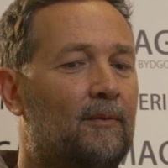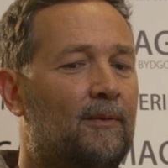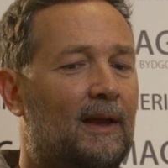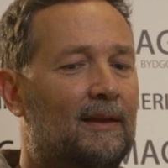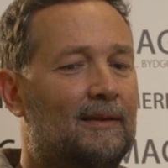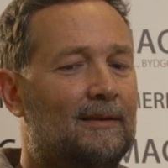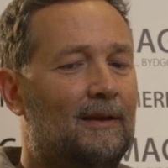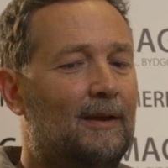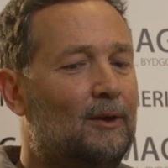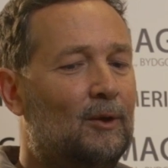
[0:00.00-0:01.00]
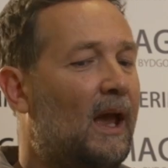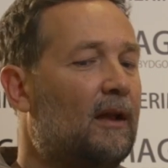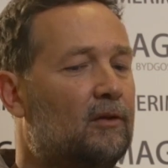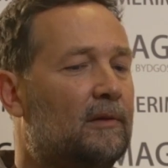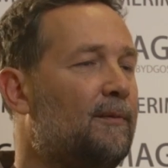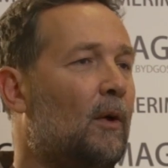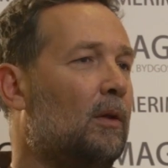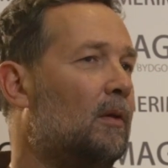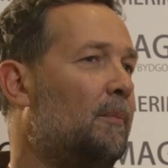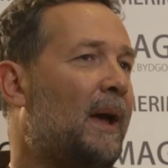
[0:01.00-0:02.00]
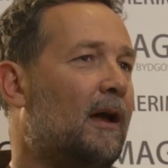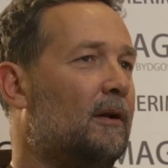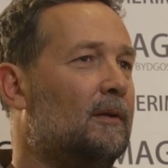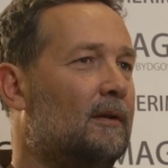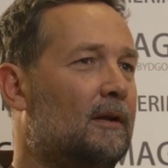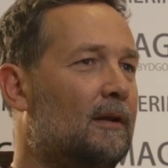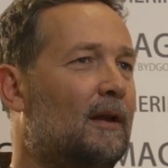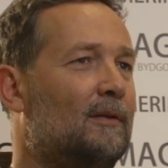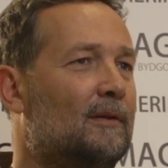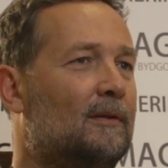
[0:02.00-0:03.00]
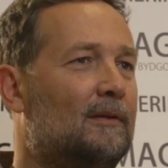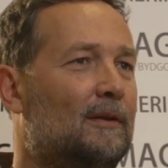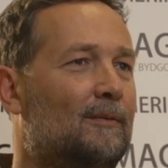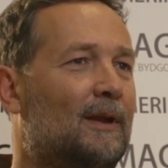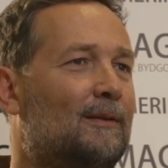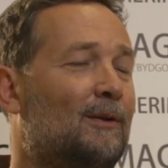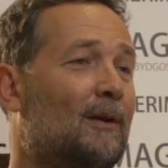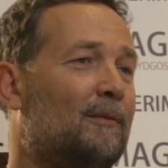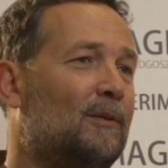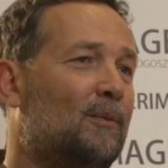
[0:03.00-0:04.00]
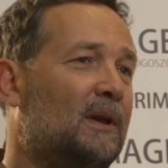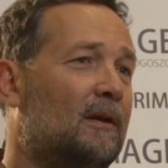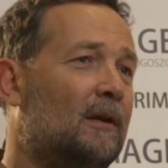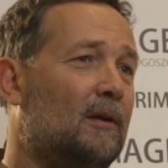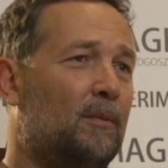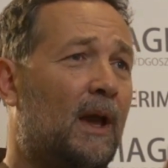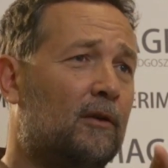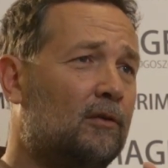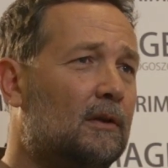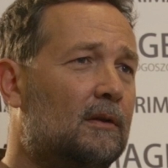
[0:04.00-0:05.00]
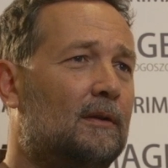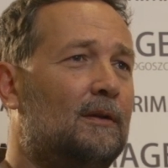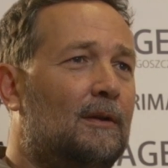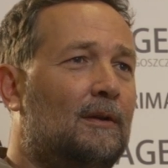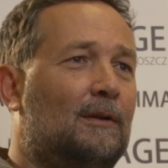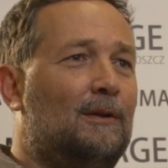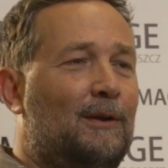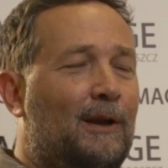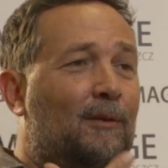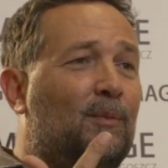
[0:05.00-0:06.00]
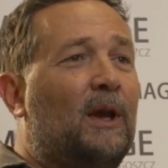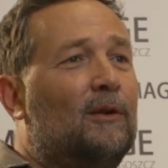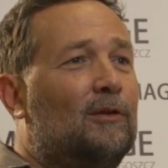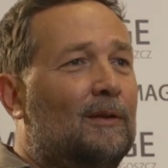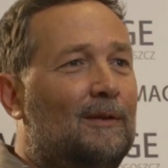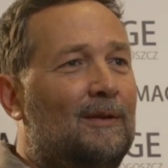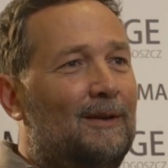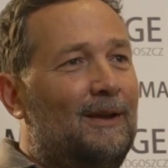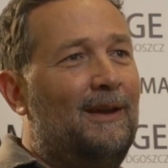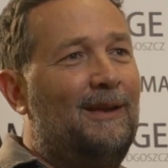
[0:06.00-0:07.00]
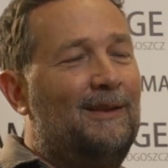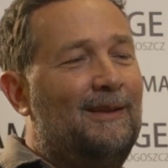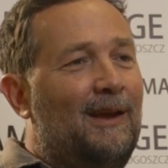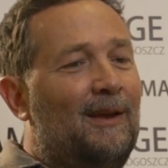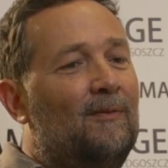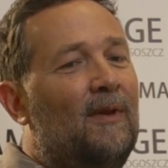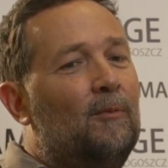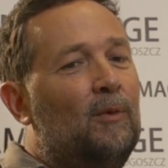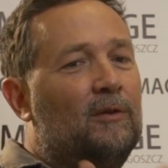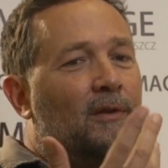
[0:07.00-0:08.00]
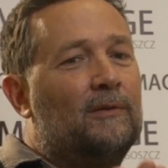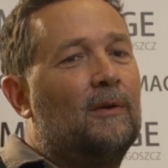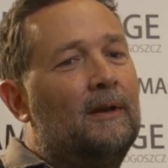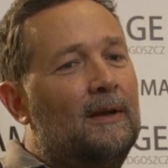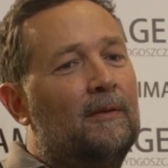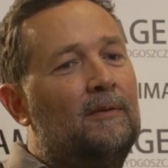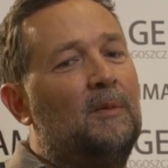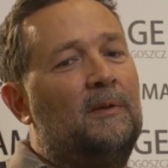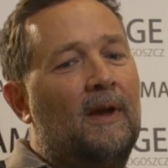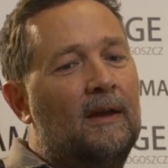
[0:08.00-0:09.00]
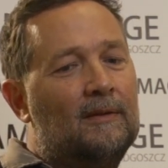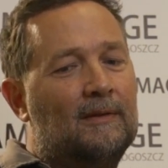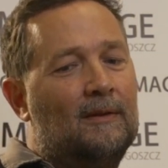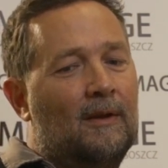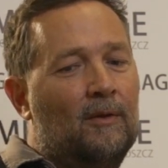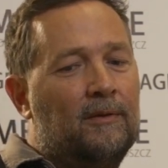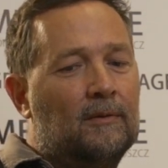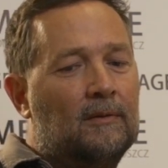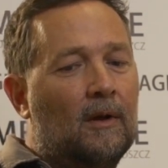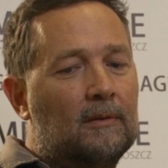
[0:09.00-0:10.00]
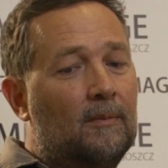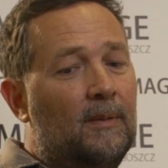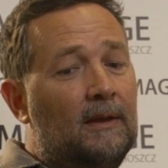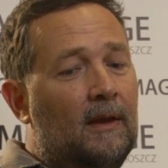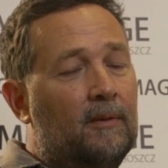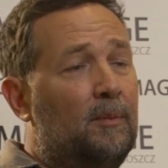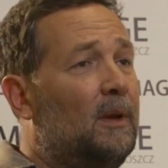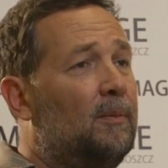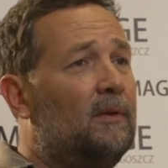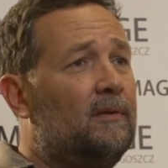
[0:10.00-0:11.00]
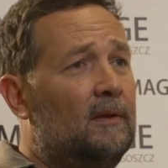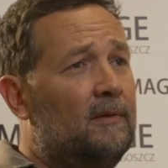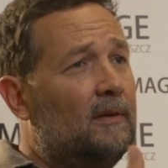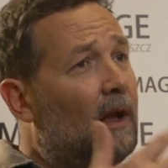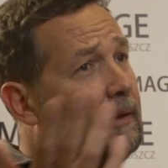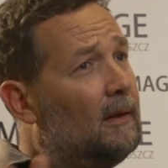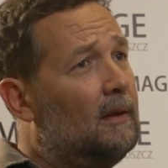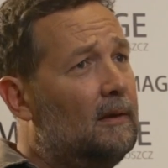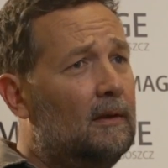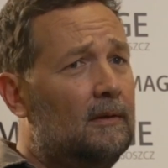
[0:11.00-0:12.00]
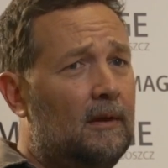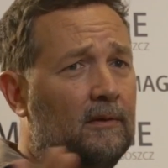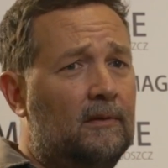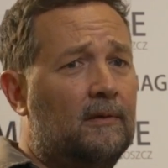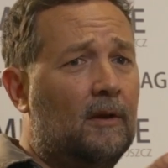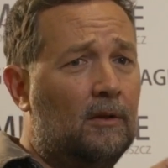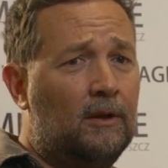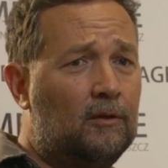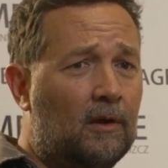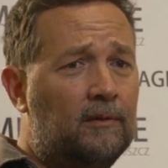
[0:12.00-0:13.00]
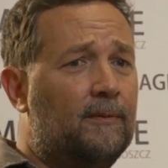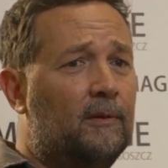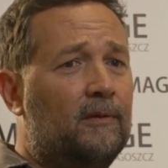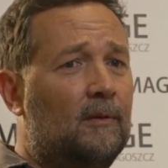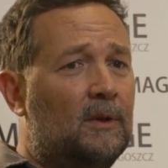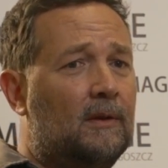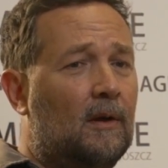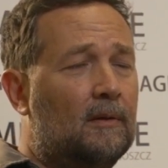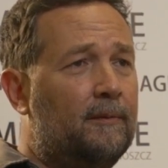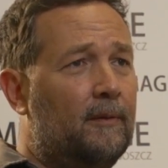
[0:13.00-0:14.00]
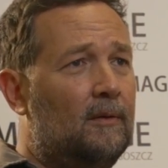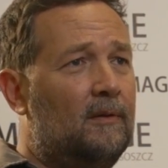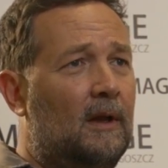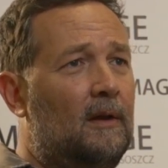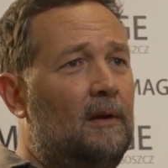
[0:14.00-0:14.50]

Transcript: that you can't just follow a pattern and succeed, that you have to be passionate and patient, and then we just try to give them advice and also talk to many other people. So it's not necessarily just for cinematographers,